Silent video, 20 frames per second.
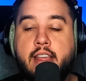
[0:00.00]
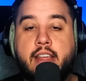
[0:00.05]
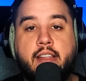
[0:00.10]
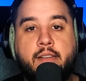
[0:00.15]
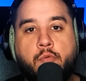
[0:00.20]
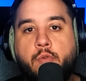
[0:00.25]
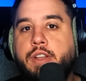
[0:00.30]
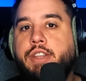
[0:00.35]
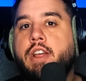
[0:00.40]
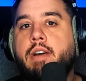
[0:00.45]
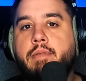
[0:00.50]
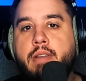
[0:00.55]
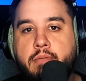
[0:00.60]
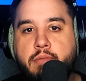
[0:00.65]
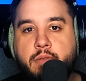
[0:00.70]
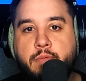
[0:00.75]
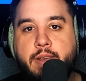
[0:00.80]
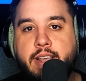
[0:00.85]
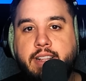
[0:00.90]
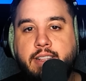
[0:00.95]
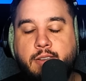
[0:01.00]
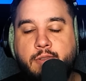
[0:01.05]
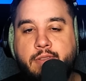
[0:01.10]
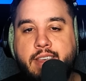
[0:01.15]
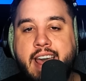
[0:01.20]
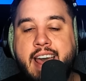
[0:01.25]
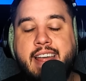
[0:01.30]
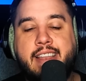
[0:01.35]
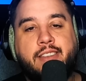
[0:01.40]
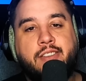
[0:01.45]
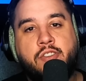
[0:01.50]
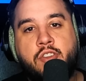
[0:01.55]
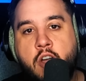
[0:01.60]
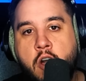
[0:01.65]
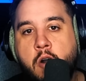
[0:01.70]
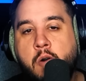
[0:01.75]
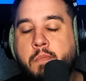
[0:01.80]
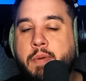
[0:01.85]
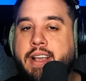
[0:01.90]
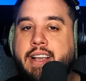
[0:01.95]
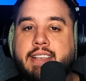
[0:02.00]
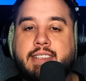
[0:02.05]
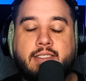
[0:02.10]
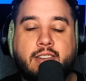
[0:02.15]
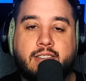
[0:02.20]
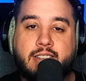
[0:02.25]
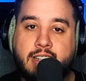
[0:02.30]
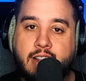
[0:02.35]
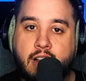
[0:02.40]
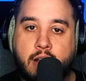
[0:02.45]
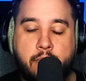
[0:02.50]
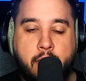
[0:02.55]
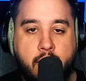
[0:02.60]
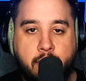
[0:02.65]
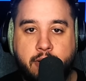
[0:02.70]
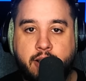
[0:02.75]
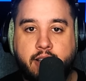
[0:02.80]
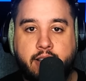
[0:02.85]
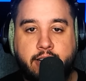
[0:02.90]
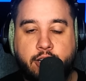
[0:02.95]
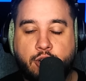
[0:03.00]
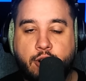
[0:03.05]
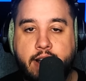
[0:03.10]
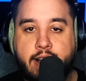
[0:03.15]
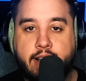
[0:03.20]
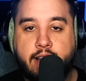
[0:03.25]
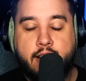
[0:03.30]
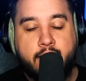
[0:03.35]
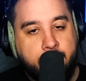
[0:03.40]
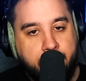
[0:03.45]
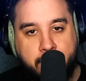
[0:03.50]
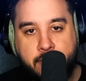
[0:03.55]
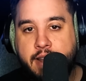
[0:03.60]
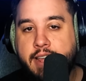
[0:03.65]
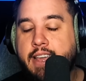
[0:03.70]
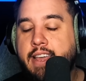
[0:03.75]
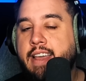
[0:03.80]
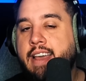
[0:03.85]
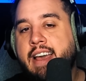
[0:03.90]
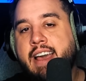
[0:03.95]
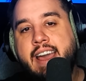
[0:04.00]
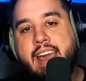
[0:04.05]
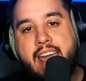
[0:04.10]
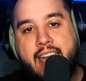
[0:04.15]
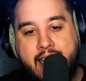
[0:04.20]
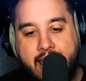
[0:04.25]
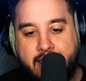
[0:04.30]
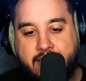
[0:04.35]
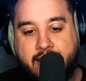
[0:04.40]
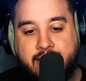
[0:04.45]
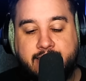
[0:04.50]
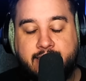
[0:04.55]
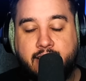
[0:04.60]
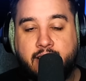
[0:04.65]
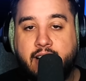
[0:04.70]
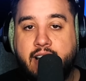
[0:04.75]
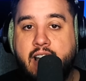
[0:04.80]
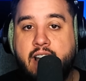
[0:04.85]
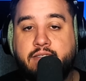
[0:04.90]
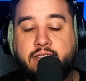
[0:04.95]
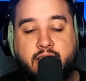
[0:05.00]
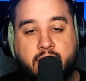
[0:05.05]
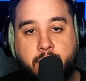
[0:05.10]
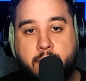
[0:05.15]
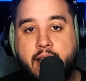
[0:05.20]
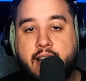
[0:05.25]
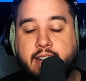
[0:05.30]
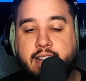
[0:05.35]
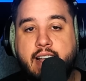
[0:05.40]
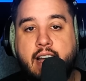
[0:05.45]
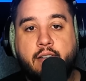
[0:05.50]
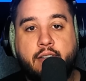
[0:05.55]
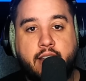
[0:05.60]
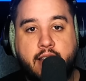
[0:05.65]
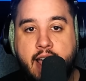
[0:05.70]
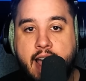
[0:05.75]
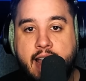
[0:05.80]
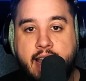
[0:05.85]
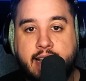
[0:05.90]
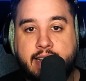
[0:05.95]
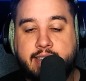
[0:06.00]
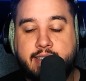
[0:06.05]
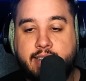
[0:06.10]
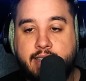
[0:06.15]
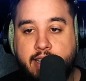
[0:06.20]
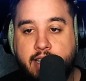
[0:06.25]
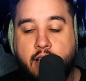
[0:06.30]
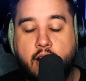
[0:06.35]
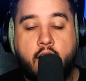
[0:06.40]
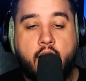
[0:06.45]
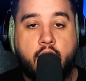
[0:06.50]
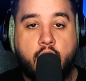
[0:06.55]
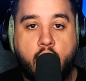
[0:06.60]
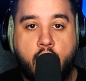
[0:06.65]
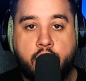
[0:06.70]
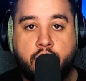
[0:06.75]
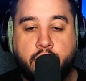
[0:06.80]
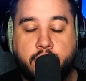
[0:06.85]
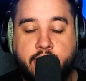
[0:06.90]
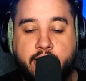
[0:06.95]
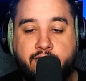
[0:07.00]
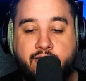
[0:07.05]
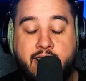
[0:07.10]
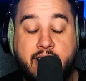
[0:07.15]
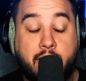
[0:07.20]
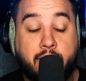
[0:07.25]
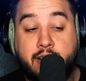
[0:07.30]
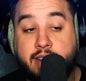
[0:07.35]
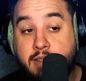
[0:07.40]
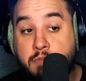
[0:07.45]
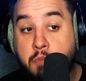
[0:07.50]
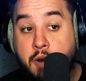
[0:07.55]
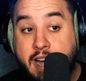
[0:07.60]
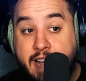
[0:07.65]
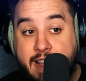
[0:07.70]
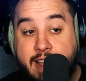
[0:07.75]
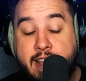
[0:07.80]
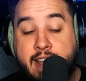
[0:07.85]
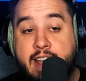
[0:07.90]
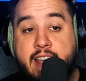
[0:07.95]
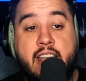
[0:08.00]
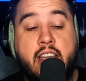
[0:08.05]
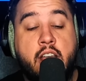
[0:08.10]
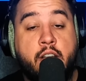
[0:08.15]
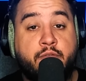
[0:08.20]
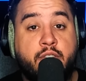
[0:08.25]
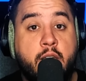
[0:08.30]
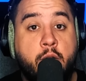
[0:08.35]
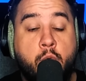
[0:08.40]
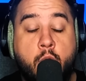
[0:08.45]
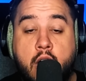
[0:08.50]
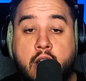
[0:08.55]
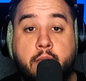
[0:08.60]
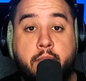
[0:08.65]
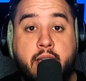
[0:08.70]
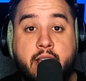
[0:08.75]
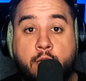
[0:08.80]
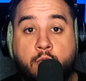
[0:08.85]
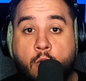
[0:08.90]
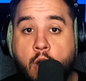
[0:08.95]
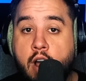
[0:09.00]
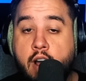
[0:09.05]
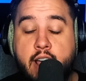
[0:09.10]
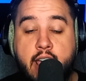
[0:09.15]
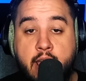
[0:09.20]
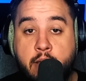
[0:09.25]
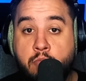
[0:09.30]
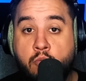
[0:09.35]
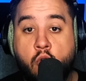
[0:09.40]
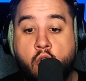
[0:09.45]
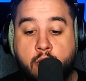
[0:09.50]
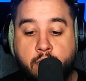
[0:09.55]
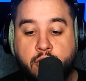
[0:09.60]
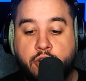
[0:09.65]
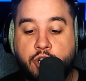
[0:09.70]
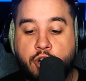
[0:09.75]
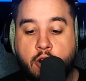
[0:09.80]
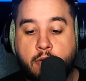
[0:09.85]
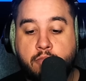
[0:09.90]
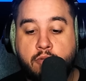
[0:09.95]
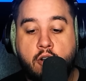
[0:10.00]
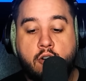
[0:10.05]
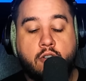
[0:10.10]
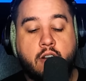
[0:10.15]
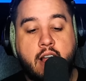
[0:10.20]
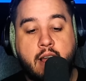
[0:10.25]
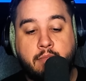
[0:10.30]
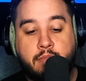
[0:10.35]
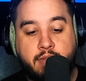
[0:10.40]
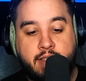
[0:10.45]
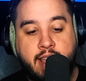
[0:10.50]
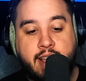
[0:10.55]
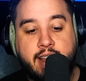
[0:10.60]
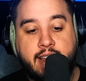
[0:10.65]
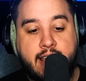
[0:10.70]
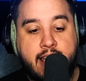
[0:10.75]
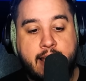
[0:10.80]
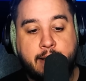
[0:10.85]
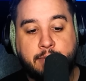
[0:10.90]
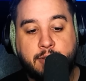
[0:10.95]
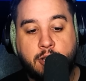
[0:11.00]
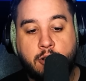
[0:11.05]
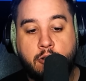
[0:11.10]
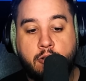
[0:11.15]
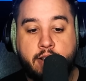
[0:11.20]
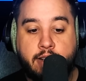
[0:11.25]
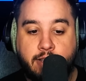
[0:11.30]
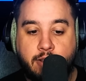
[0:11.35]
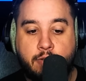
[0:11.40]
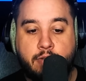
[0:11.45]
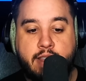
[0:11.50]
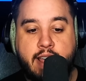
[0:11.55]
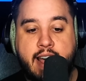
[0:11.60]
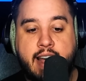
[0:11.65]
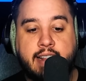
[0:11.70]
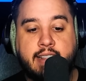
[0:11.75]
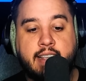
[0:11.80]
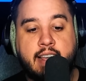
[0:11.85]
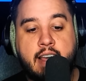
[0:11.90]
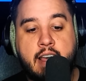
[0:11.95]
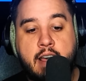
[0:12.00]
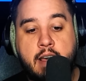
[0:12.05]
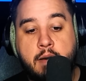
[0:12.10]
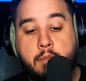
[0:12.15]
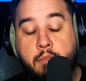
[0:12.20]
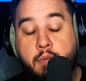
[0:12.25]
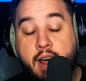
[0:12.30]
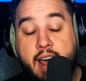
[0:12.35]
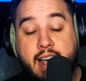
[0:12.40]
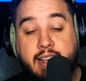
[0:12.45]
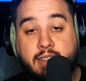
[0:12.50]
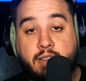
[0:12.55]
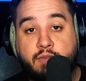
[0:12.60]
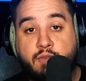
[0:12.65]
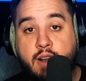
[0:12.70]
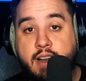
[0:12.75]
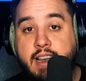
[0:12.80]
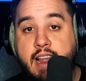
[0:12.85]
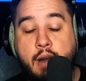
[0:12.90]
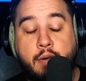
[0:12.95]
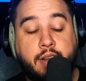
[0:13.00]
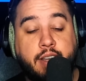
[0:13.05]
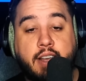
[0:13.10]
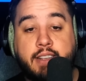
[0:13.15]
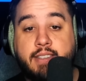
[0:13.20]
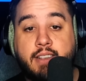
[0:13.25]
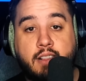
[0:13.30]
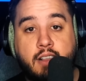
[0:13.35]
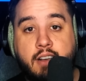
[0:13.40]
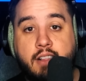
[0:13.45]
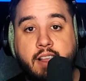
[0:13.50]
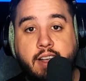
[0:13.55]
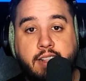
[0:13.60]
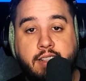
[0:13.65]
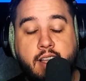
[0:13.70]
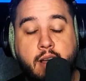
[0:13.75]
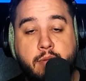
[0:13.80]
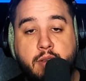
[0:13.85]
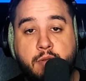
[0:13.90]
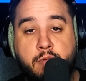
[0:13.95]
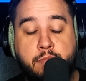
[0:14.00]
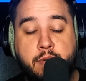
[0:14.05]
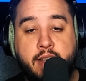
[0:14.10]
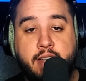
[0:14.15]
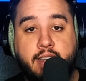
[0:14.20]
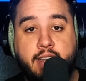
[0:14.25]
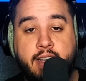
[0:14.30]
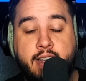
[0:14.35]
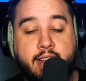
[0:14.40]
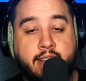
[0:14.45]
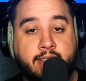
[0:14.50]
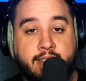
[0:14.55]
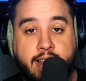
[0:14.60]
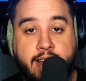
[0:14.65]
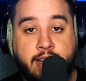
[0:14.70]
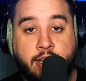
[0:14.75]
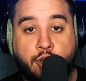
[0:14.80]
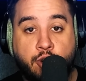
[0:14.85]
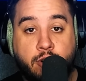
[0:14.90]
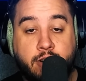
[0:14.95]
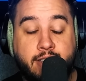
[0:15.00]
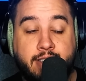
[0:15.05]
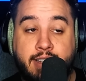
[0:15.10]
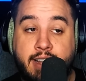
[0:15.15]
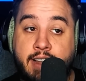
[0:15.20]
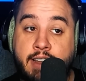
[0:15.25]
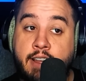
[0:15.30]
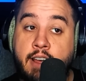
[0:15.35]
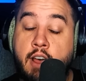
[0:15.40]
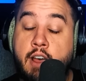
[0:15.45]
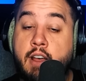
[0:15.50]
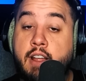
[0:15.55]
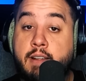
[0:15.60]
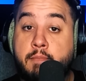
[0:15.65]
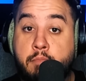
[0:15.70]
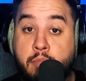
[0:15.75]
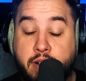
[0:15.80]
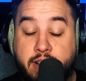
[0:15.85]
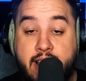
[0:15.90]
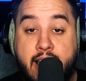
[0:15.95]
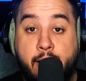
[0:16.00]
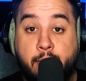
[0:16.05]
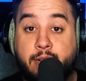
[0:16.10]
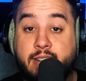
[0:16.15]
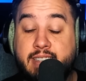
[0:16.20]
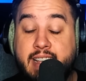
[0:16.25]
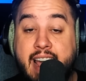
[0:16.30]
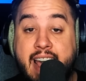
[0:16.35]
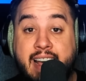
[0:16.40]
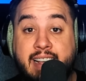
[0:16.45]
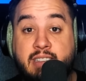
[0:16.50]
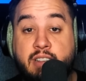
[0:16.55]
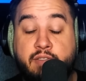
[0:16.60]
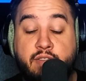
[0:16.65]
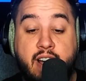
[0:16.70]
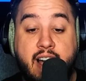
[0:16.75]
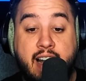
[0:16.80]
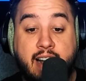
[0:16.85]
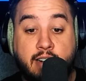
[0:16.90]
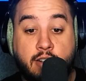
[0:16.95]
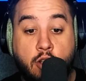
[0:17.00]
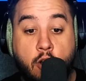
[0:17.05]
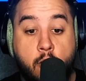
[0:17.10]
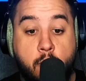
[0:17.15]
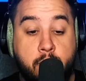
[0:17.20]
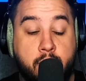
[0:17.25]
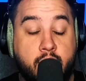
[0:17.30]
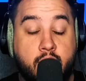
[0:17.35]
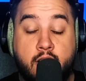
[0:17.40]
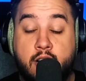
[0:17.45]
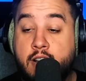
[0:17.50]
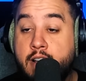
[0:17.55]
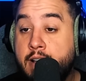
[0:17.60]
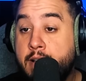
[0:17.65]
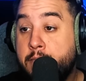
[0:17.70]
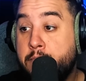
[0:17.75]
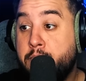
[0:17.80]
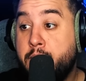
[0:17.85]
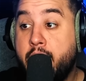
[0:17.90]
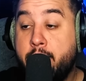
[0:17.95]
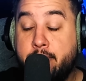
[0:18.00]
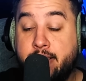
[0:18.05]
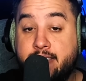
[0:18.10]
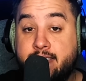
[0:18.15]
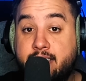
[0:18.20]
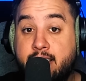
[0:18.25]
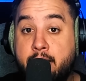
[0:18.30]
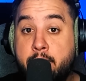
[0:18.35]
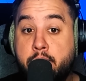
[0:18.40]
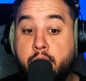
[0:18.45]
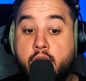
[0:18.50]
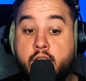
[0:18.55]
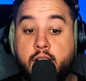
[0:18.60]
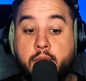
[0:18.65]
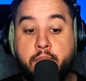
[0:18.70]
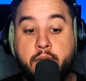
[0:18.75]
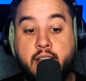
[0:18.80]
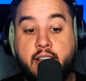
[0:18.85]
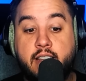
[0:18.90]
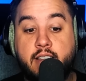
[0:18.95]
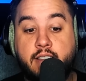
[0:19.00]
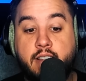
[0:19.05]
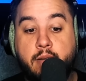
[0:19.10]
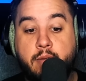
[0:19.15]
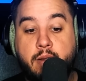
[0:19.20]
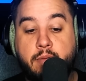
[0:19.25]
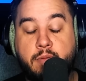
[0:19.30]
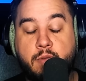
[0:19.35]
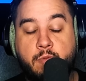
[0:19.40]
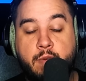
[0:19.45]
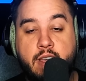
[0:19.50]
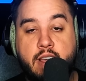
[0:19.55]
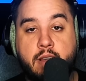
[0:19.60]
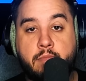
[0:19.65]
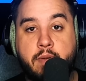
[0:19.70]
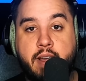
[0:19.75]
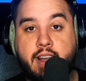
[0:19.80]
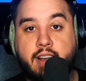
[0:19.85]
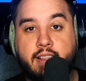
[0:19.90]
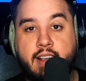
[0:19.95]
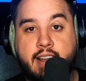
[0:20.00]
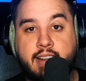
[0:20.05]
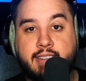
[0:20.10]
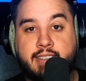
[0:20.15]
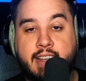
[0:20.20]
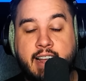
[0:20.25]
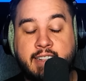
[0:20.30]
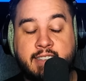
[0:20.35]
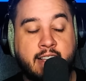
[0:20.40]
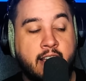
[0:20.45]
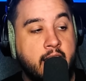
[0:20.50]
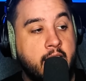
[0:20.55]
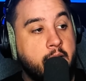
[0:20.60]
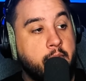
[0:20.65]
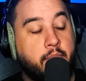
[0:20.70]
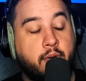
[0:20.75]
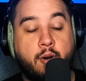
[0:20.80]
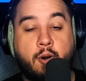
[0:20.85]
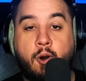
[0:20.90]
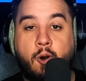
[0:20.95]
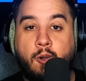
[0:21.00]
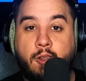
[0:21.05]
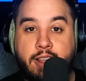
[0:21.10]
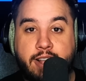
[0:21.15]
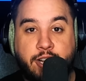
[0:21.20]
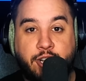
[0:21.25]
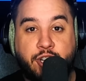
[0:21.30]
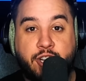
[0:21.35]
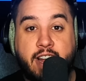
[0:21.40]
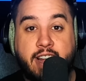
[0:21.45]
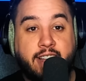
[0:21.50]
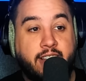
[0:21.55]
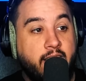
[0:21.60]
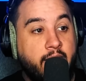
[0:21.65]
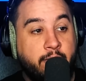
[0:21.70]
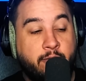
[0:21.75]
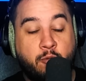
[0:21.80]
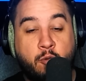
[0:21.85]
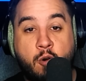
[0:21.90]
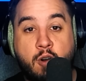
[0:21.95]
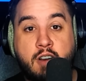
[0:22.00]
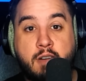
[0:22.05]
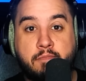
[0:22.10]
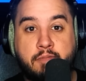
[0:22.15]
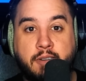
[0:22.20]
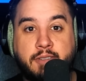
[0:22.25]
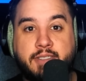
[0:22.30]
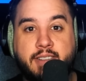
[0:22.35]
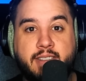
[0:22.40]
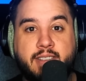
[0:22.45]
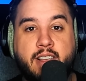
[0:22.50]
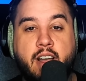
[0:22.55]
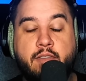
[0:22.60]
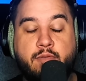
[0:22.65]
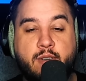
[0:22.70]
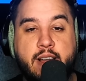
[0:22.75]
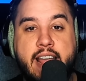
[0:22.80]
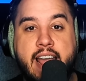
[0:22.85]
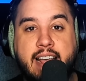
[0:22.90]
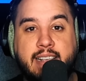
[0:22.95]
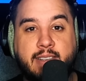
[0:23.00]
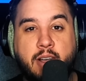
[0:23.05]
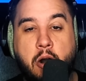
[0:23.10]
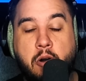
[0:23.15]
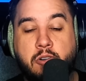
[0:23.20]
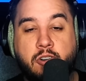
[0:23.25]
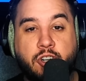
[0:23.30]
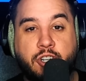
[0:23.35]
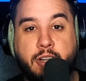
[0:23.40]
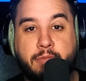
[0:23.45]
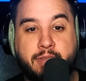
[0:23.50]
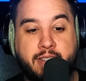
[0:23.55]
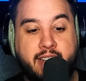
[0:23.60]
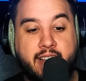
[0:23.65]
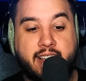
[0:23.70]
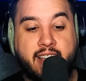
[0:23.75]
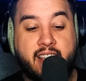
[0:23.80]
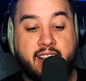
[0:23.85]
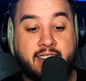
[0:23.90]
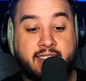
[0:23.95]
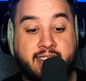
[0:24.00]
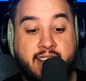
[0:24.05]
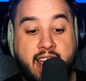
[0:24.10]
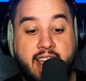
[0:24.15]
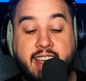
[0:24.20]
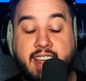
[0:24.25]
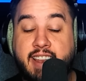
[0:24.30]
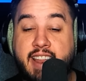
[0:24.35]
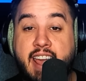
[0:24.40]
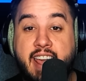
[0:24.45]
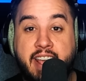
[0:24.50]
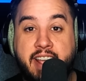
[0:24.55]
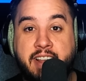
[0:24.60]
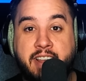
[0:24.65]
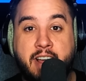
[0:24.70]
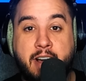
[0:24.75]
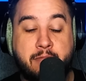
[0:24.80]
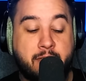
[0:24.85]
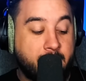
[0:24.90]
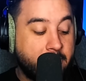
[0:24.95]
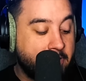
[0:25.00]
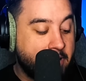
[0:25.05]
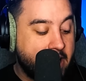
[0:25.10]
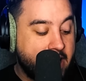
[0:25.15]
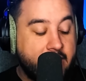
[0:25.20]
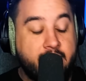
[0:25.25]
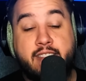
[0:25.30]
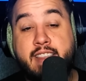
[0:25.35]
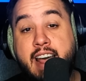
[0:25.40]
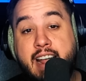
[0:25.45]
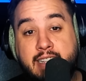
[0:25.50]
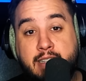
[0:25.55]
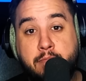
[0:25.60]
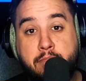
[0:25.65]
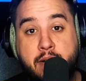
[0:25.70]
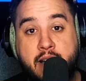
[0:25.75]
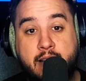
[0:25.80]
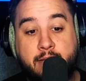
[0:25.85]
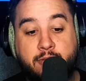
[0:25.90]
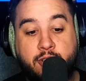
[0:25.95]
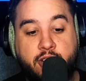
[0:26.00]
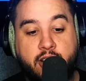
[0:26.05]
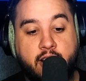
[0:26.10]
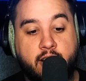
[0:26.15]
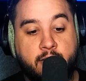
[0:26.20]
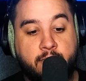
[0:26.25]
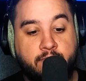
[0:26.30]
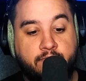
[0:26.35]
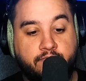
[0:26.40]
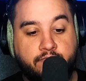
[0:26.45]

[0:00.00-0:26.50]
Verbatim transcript: Would WWE do that? No, because they're still a publicly traded company and they still have SmackDown and NXT on other TV outlets. But if they want to make Raw a more mature program, they can absolutely do that. But as of right now, it doesn't look like WBD is interested. But that was as of October. Maybe CM Punk being in WWE can make a lot of sense. But holy shit, if Warner Bros. Discovery has ownership stake in AEW, that's a bombshell.